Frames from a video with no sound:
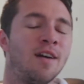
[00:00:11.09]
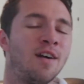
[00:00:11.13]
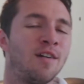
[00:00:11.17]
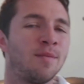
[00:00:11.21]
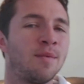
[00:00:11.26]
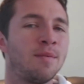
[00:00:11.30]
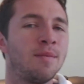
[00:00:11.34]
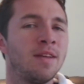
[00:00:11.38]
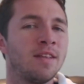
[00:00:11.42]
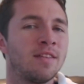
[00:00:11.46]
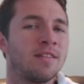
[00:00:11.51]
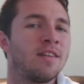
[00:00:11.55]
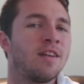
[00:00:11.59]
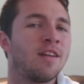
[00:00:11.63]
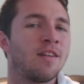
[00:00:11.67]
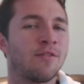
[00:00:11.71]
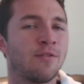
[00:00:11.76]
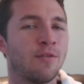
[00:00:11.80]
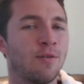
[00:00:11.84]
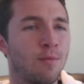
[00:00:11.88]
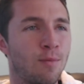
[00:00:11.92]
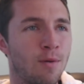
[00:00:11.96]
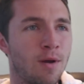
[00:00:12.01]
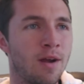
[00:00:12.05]
I've been meaning to do this
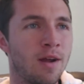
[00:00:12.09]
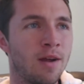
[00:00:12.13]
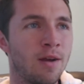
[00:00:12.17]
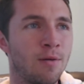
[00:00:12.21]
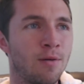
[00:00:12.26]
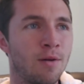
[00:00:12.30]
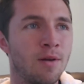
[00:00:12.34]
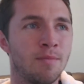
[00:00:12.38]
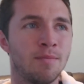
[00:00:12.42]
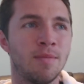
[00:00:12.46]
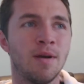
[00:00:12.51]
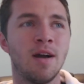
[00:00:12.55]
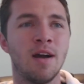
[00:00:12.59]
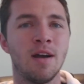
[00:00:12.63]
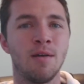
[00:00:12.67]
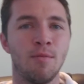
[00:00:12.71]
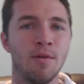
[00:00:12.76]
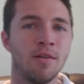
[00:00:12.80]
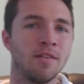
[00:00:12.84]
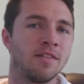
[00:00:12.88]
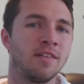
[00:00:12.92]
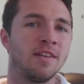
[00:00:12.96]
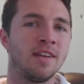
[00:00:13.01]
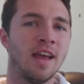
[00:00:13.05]
for a while, but I
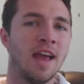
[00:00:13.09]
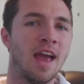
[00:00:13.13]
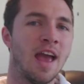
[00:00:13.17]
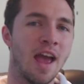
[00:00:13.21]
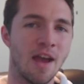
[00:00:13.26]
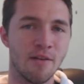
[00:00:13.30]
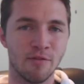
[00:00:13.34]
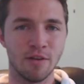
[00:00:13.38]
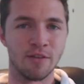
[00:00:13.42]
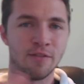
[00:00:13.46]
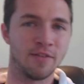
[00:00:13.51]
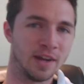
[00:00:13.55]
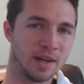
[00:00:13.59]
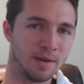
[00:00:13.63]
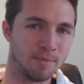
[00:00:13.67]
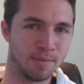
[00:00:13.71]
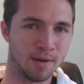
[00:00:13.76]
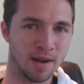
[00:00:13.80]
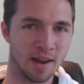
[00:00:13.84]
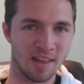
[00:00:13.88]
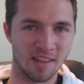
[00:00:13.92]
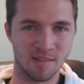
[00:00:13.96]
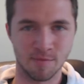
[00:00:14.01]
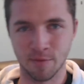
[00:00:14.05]
wanted to get everything in
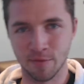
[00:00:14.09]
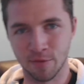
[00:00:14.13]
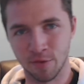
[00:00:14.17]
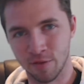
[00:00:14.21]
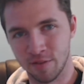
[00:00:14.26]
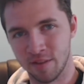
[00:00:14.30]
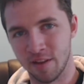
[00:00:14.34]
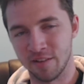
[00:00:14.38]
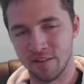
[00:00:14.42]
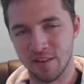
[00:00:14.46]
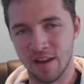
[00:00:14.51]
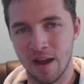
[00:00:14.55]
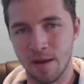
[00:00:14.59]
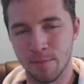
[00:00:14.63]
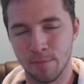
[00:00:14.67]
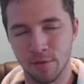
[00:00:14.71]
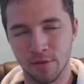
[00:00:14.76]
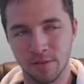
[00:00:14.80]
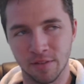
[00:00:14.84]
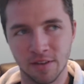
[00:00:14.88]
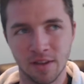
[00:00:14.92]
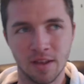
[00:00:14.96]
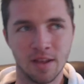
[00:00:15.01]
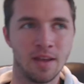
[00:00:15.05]
place before this actually
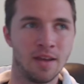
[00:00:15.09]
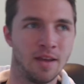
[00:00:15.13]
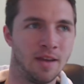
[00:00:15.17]
happened.